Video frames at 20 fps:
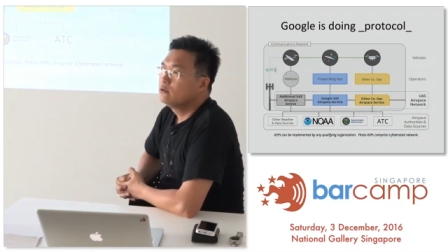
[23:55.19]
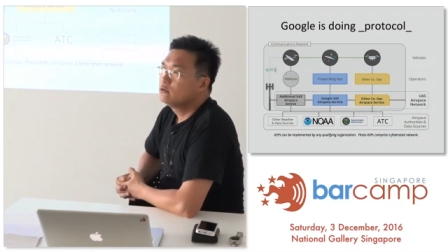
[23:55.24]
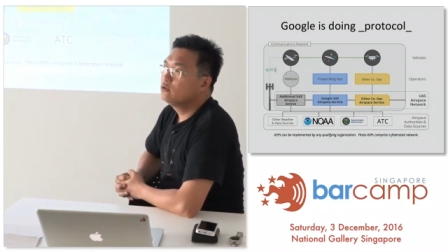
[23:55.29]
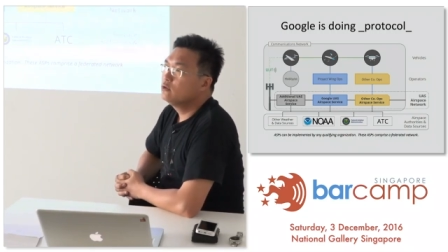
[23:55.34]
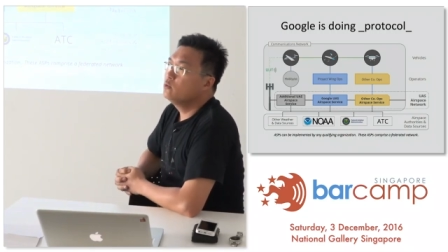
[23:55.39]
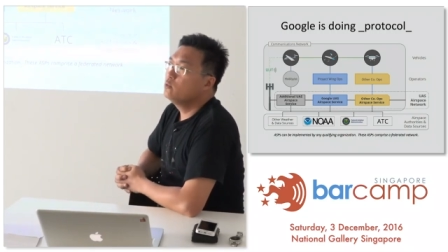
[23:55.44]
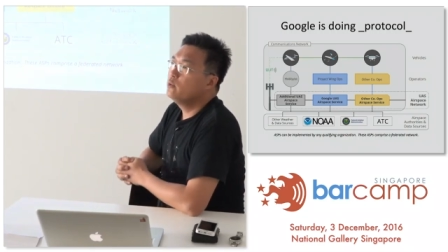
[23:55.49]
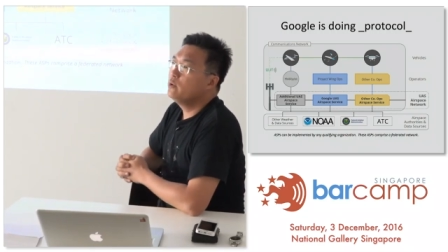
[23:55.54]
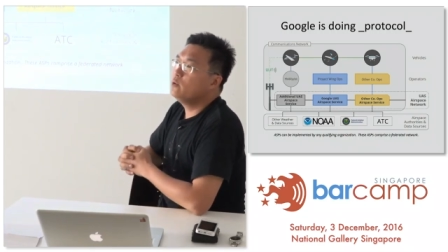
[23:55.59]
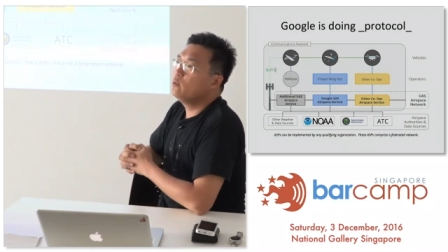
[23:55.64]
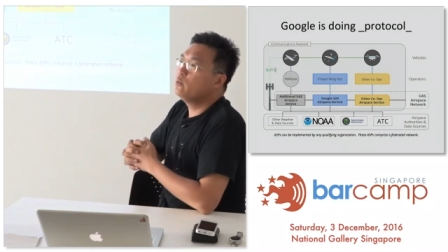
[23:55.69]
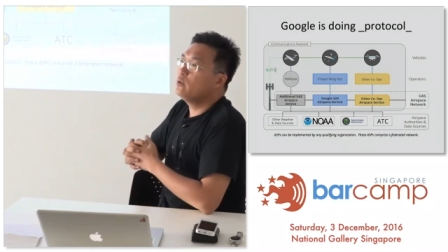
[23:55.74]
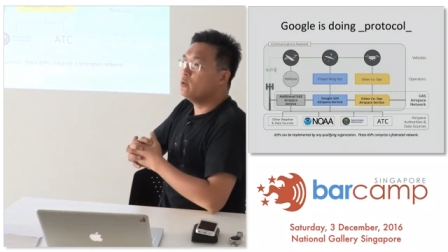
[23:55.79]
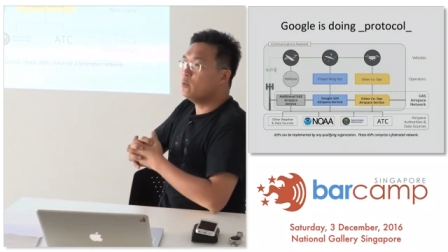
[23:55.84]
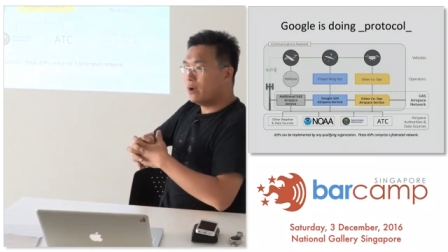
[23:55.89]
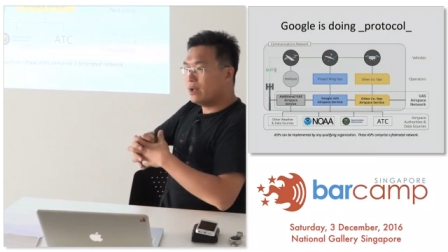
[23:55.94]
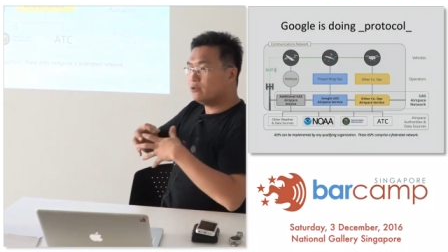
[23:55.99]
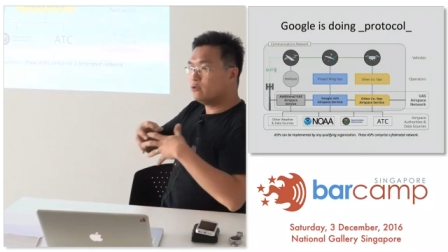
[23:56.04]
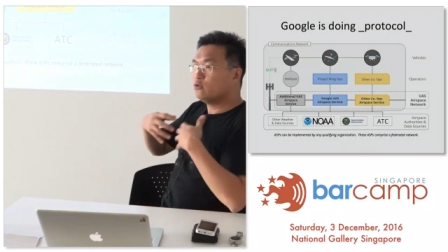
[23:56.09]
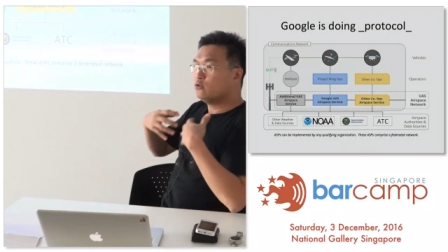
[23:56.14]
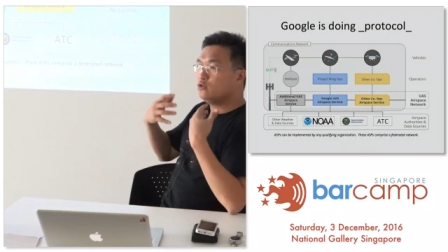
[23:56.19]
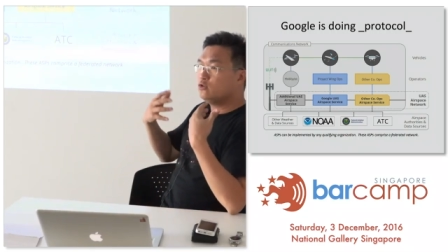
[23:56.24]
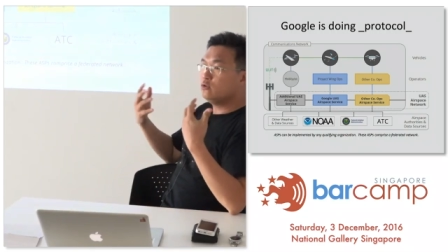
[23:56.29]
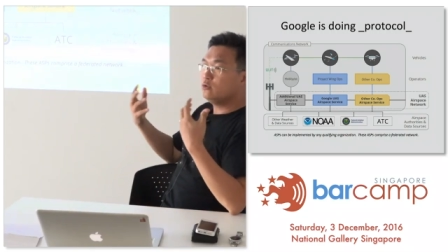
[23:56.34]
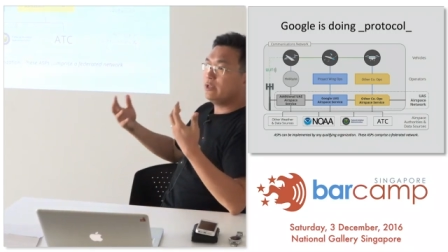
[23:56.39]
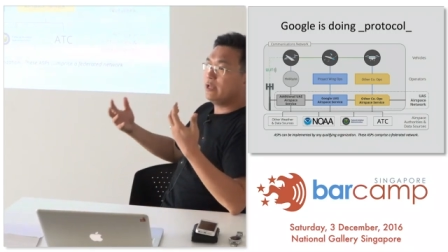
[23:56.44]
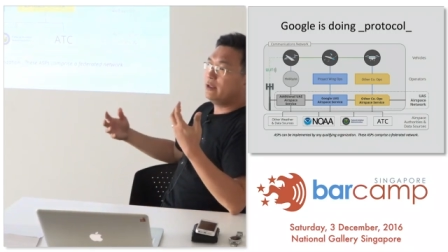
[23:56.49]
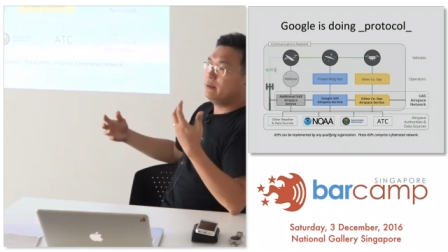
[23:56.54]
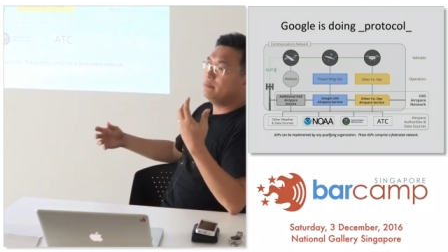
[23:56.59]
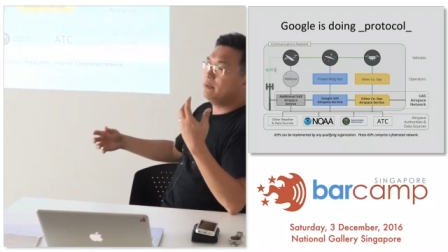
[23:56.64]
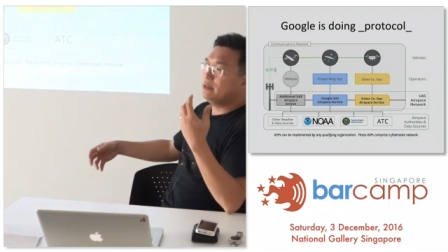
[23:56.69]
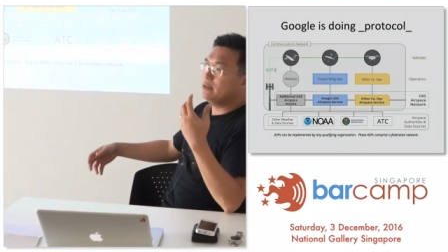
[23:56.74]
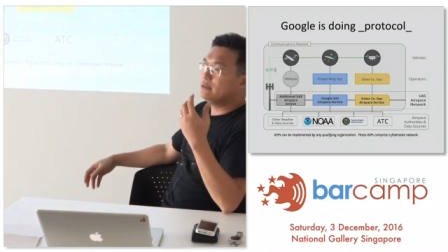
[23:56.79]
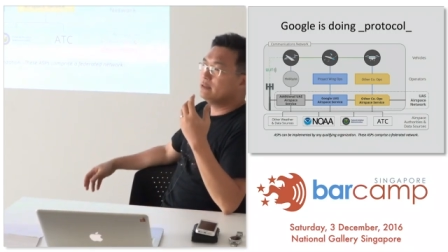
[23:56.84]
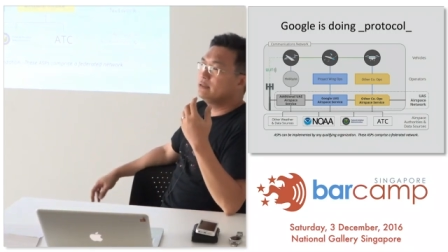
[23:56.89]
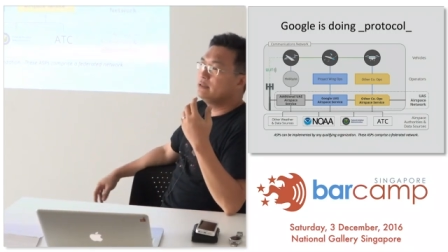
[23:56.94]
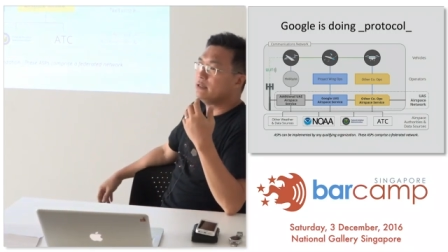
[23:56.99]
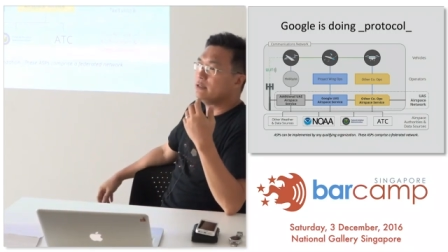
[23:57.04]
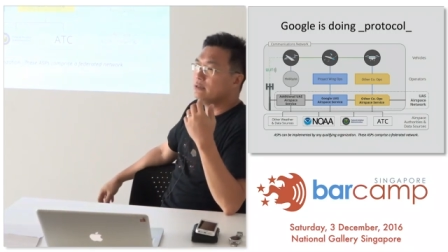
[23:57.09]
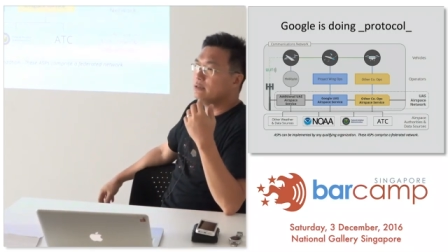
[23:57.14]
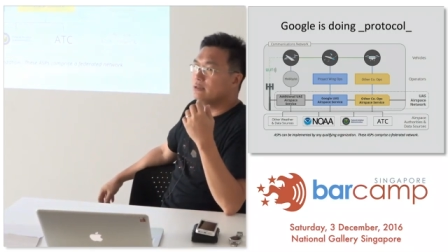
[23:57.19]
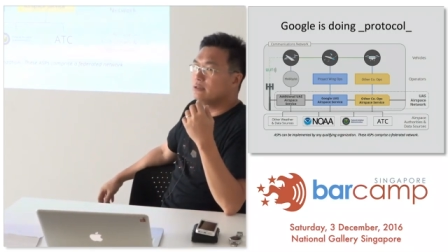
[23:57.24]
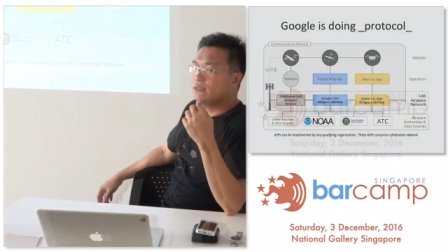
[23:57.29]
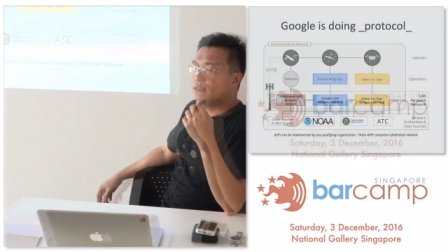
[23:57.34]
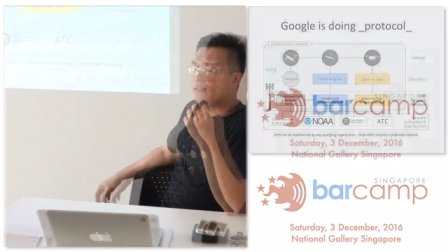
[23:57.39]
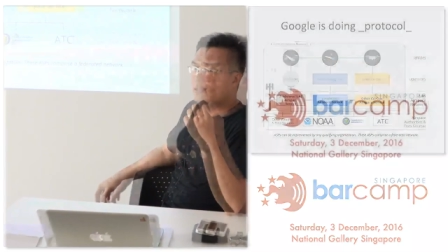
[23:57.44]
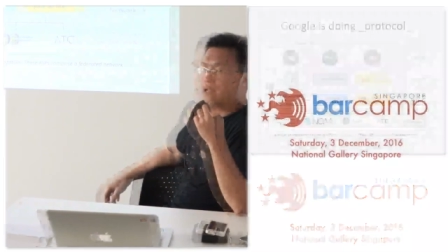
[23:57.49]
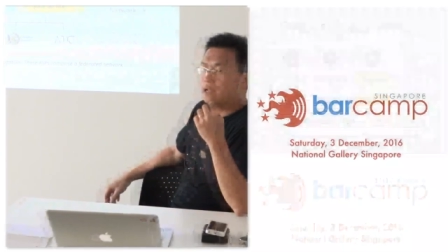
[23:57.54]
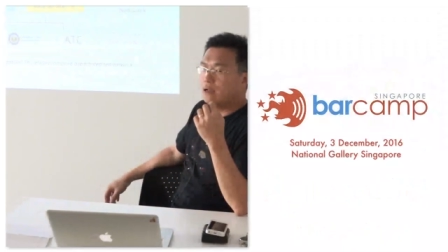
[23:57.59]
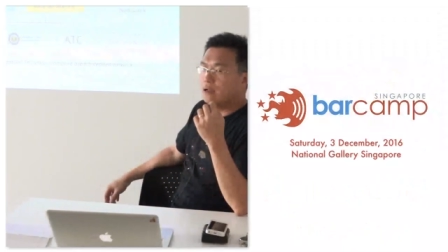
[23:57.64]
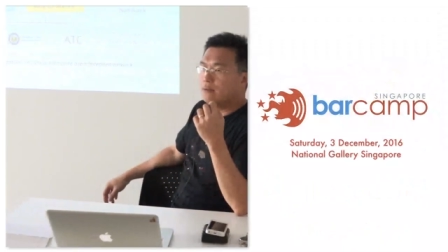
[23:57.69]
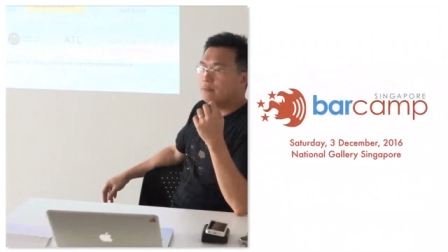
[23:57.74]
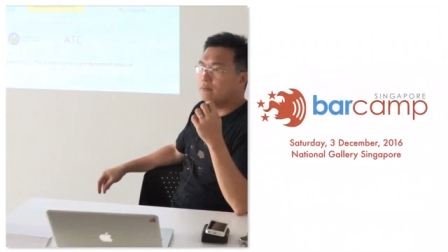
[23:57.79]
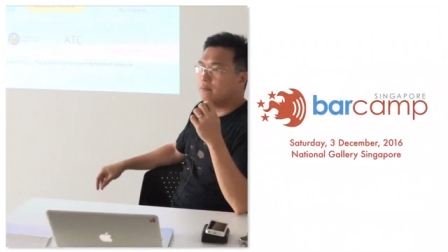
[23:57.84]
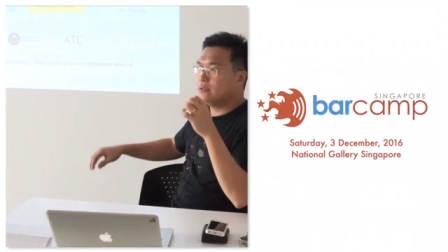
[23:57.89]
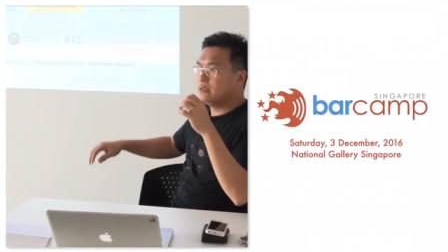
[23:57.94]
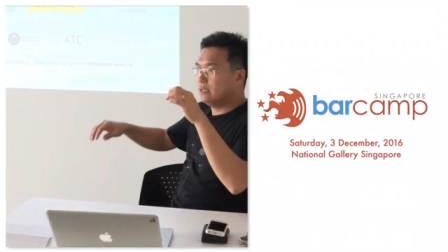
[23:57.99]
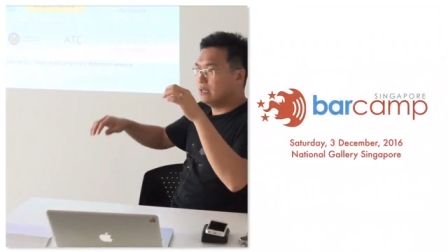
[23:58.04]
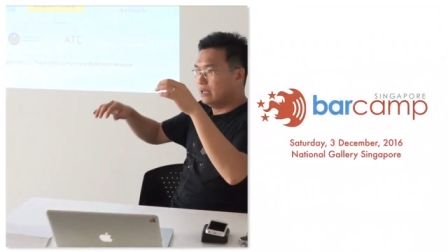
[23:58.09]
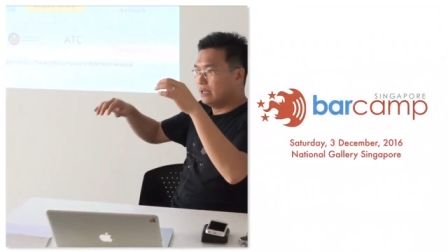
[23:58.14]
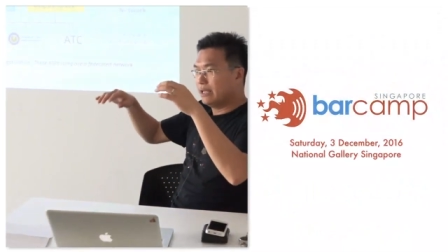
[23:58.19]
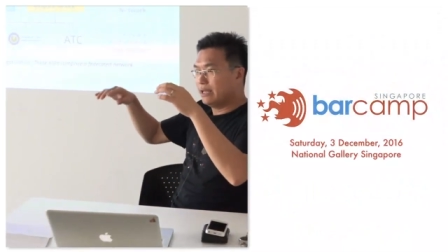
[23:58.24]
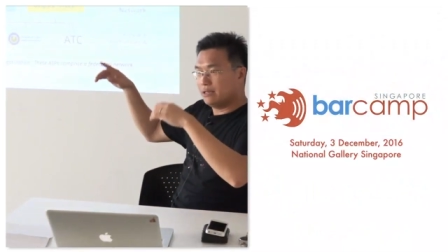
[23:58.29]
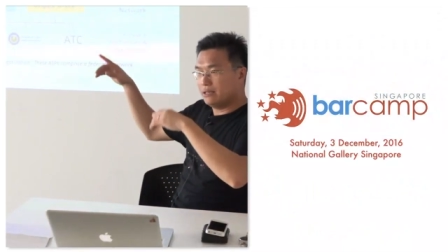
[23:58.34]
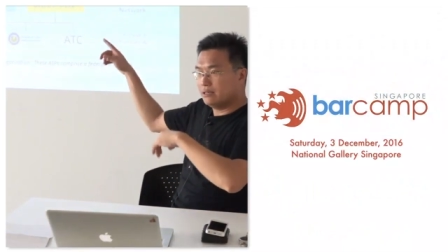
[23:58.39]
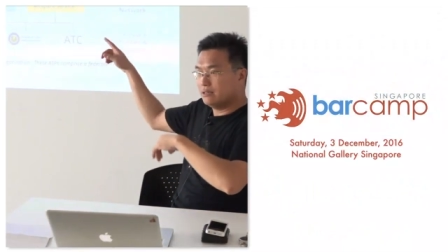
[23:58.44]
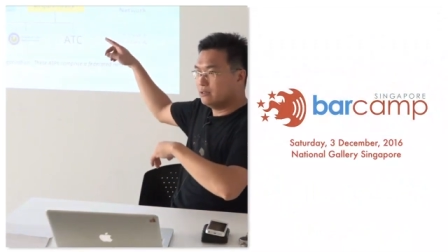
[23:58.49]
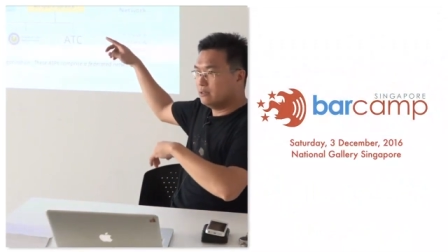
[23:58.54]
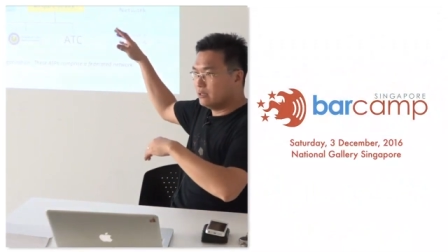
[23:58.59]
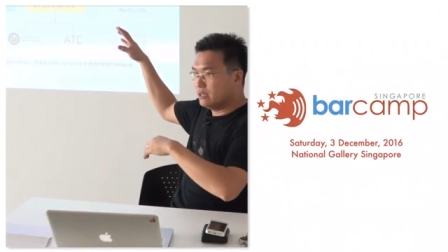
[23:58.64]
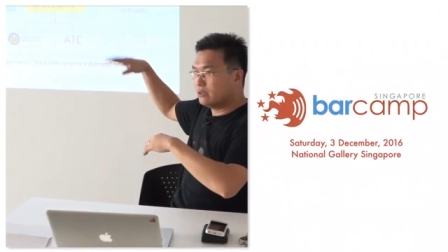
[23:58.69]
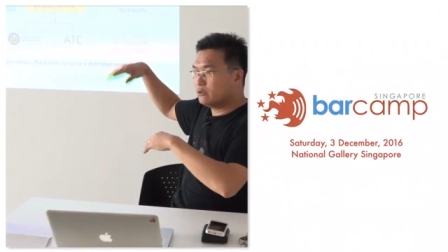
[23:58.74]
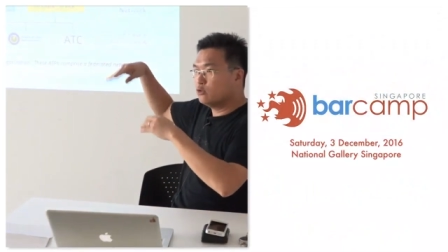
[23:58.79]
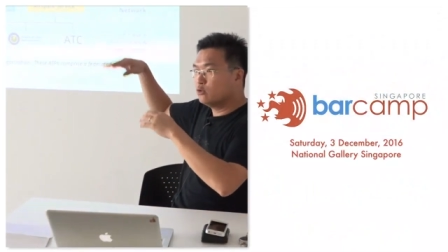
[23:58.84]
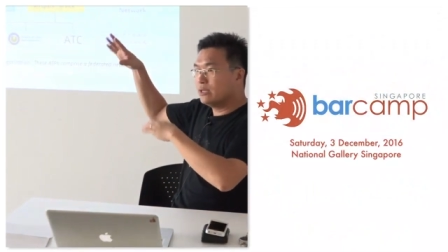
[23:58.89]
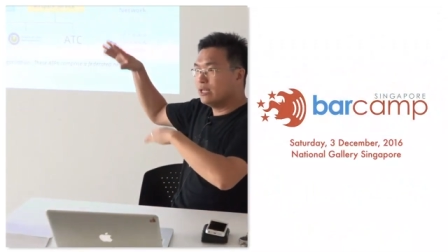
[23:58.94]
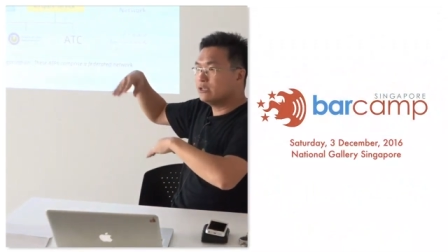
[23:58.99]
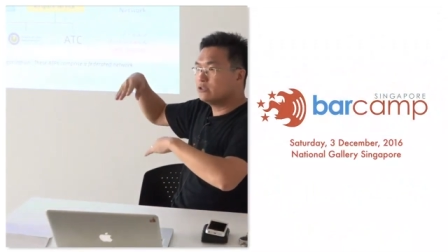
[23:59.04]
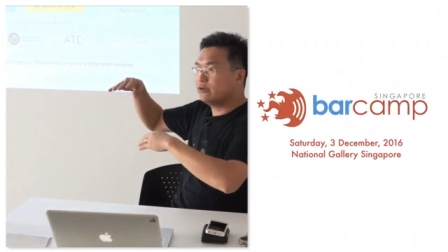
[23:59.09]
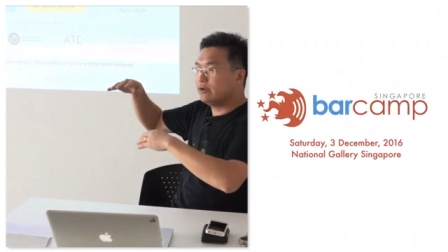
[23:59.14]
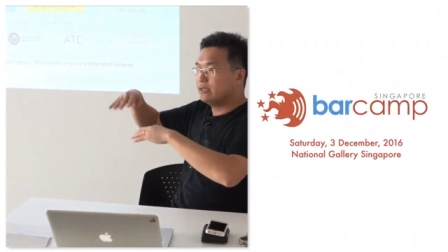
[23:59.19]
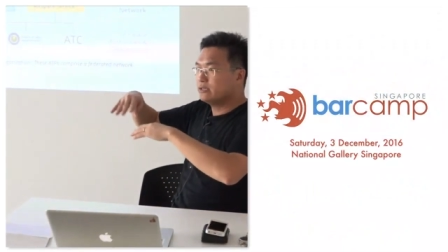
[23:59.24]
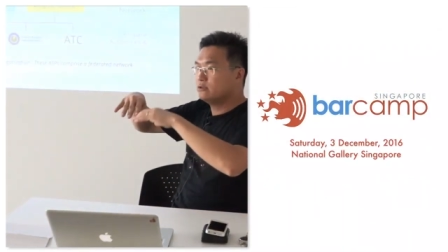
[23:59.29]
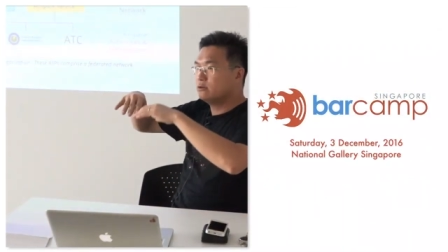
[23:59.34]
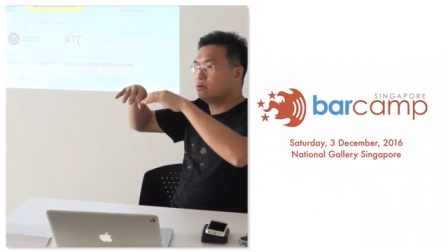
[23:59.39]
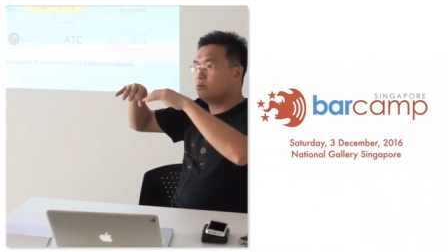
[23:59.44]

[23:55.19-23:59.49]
to So we, we want to do that, but you see, um, again, there are two things, right?